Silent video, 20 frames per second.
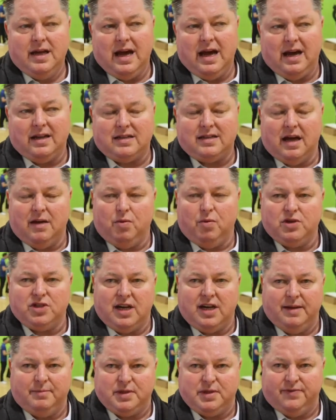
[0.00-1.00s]
I watched
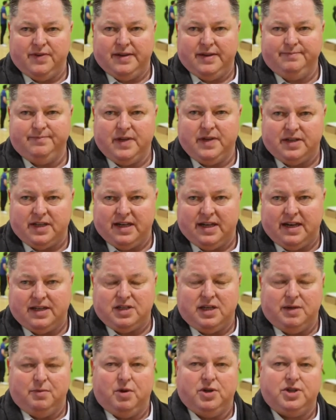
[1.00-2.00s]
clips of it. I didn't
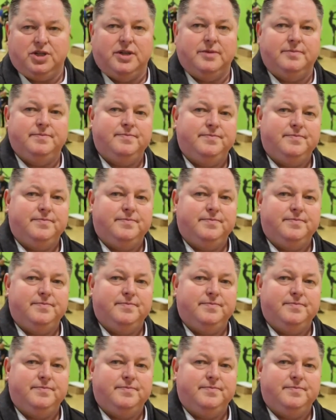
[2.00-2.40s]
actually watch it,